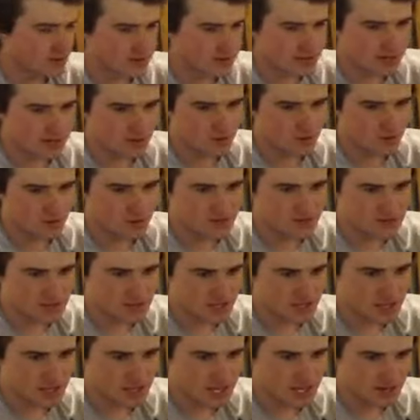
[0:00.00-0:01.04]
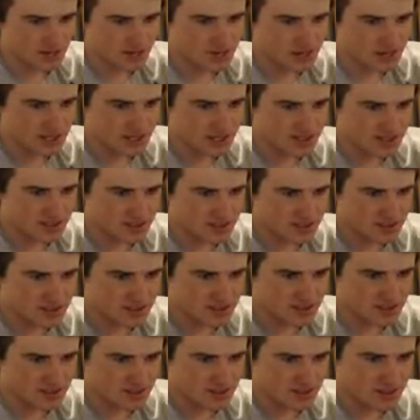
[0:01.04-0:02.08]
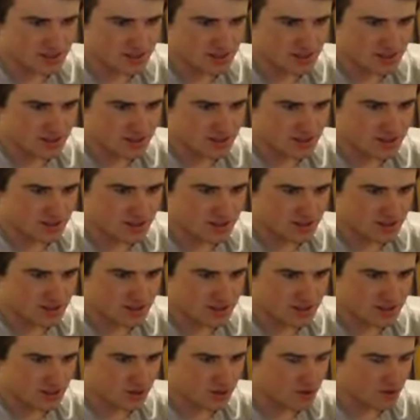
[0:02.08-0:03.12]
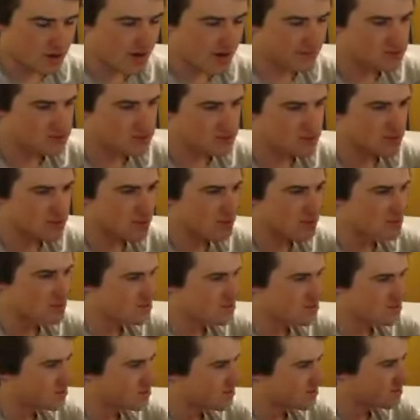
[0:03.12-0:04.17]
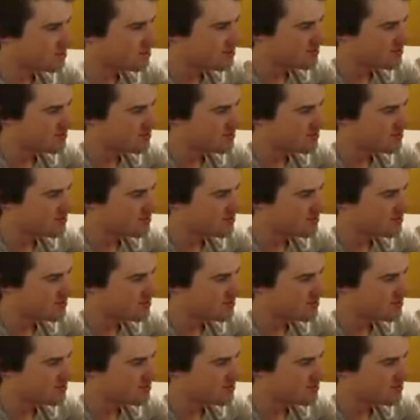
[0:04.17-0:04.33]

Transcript: I don't want to say I have like craftsman's.